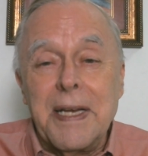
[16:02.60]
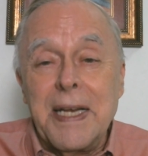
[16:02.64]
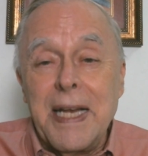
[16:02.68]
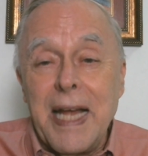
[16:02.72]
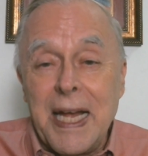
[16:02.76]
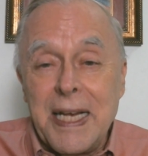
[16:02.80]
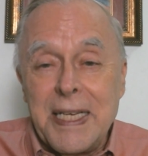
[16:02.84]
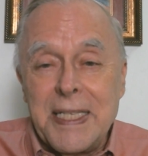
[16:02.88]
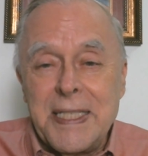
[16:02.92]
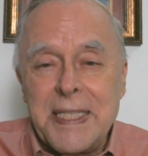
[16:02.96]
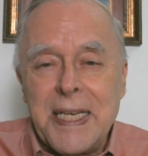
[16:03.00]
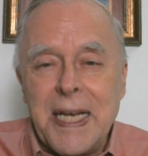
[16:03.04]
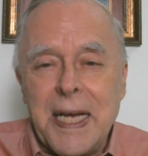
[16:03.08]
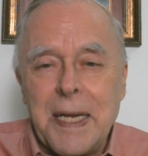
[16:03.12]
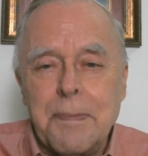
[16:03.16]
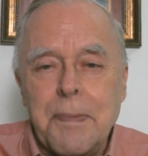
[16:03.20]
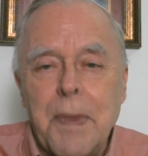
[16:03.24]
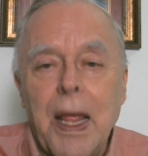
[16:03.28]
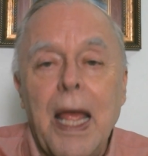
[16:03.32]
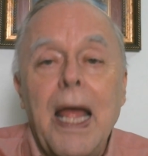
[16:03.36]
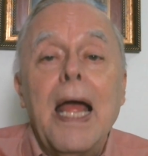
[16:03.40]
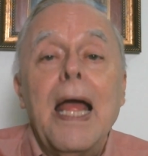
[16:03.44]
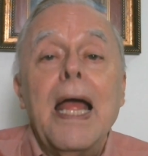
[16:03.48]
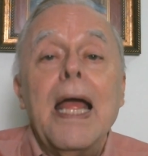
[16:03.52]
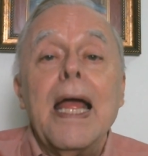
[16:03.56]
but not
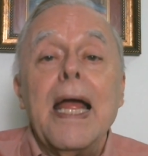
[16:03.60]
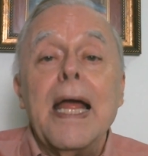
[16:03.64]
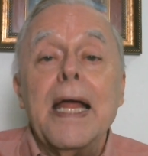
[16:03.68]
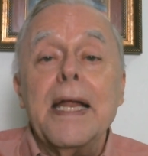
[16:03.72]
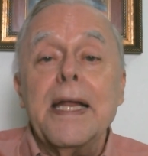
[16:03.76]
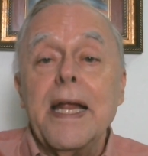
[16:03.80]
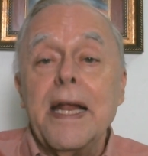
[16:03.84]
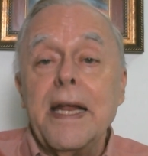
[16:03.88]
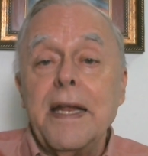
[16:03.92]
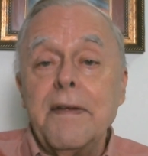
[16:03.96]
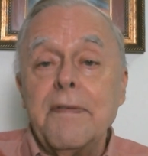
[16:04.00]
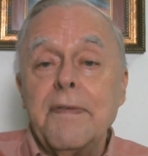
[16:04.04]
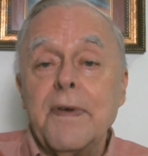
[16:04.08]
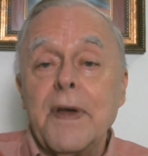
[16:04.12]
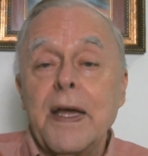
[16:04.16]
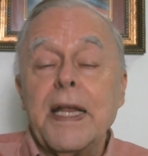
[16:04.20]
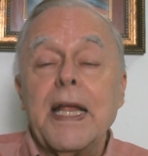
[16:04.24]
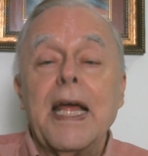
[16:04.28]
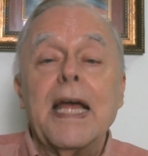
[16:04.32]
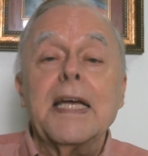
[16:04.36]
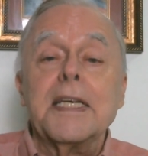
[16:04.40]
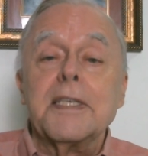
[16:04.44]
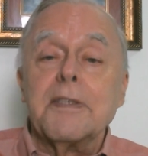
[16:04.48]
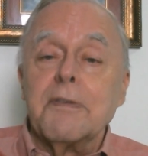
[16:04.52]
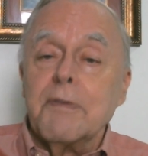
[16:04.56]
yet. In any
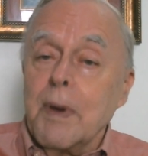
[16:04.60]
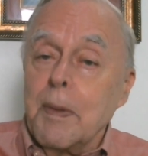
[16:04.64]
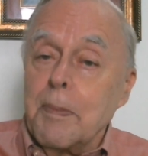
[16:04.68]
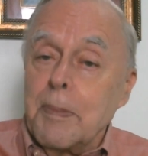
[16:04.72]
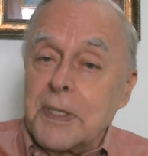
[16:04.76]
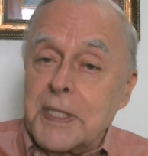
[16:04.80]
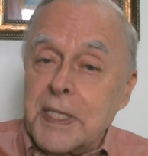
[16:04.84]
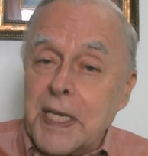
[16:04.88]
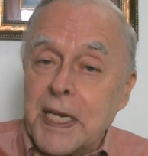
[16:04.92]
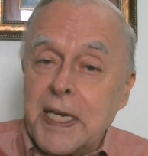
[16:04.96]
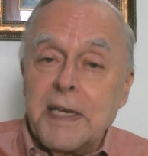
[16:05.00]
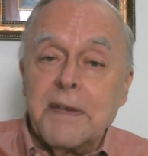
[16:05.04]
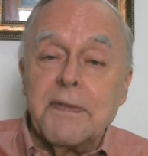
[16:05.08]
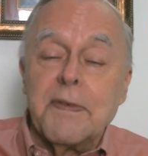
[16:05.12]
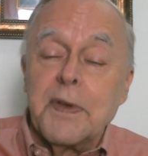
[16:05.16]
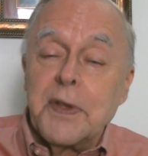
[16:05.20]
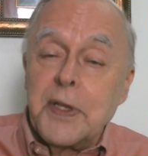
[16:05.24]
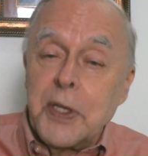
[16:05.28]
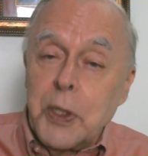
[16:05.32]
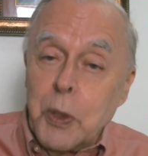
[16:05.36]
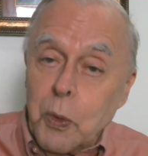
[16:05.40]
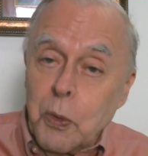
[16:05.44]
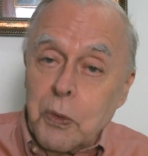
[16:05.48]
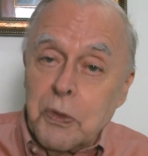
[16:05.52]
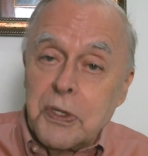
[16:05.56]
event, as a representative of
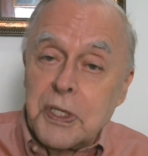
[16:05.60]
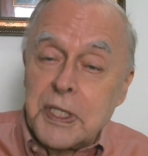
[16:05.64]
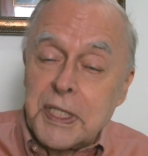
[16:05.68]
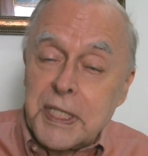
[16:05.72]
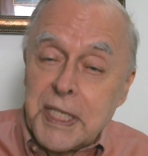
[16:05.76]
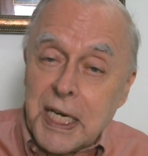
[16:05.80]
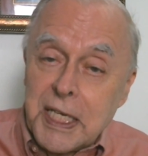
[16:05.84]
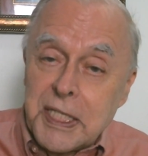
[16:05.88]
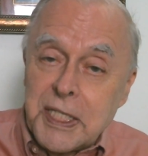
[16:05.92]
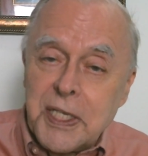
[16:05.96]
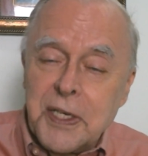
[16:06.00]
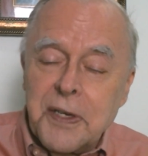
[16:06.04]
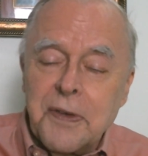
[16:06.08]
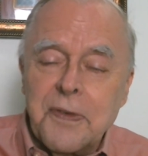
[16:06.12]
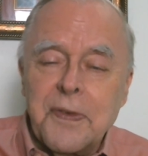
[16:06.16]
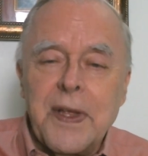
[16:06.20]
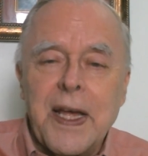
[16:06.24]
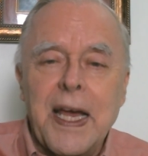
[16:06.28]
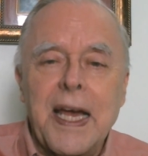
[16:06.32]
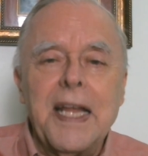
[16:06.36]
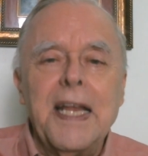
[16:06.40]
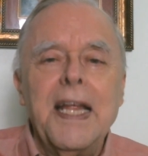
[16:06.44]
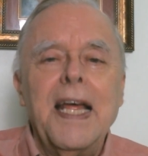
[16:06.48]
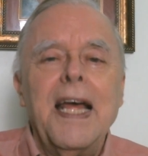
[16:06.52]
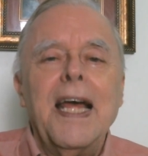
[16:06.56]
the older section of
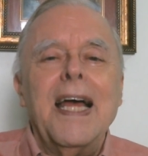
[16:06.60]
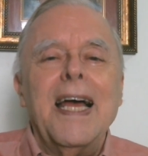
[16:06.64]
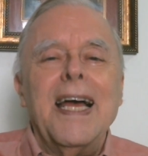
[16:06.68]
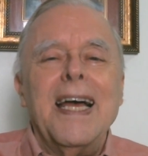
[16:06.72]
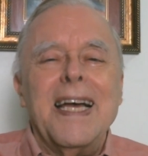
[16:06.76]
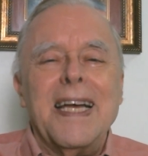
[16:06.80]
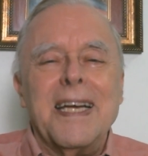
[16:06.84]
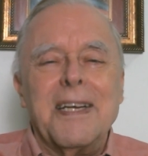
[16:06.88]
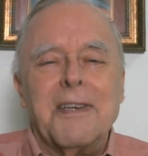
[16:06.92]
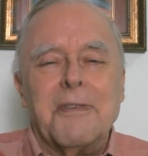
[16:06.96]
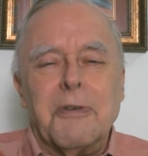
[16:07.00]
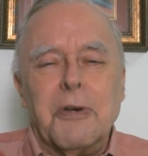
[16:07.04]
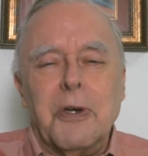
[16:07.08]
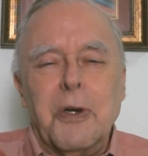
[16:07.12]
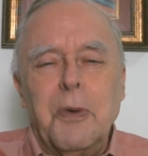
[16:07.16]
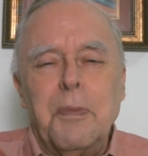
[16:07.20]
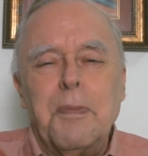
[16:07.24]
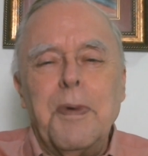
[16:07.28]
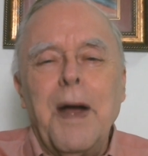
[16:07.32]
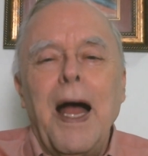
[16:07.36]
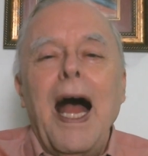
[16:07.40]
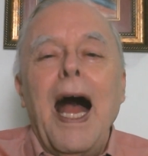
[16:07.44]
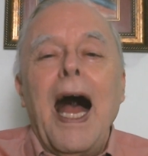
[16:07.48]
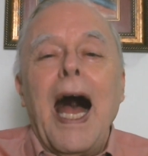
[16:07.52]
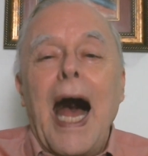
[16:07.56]
that
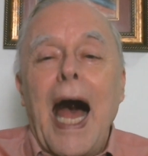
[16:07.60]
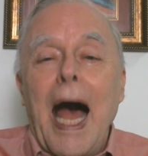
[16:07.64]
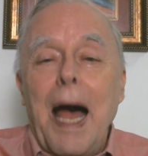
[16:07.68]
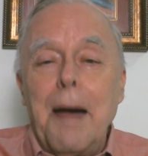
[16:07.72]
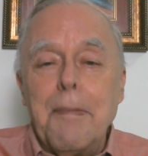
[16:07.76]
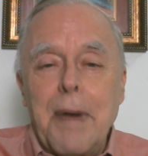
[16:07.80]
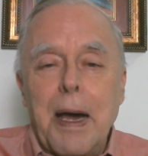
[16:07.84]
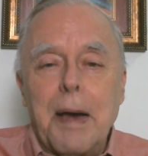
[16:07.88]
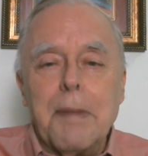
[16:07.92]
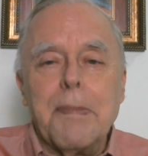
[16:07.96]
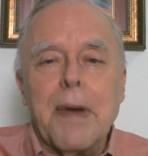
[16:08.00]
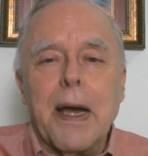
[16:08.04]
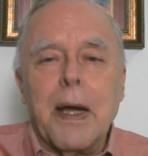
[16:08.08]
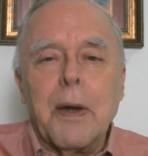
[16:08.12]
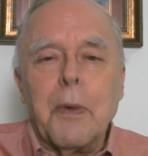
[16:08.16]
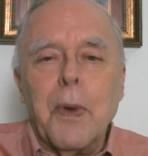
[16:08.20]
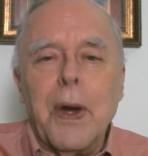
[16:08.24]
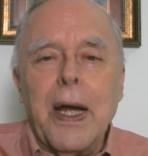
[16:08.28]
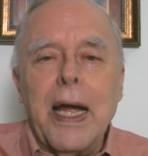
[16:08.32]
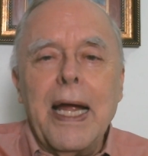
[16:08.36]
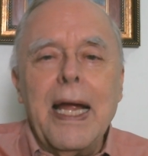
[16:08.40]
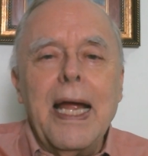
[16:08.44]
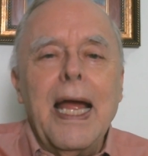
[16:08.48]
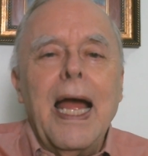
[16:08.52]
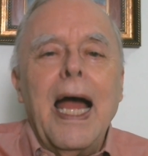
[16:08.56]
group, I'm on my
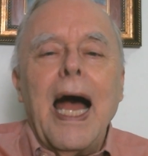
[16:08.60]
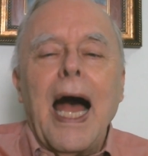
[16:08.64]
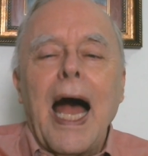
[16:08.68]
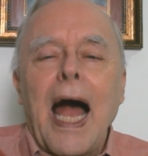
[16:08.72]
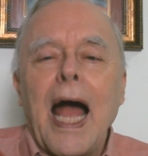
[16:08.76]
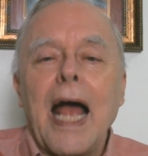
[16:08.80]
way.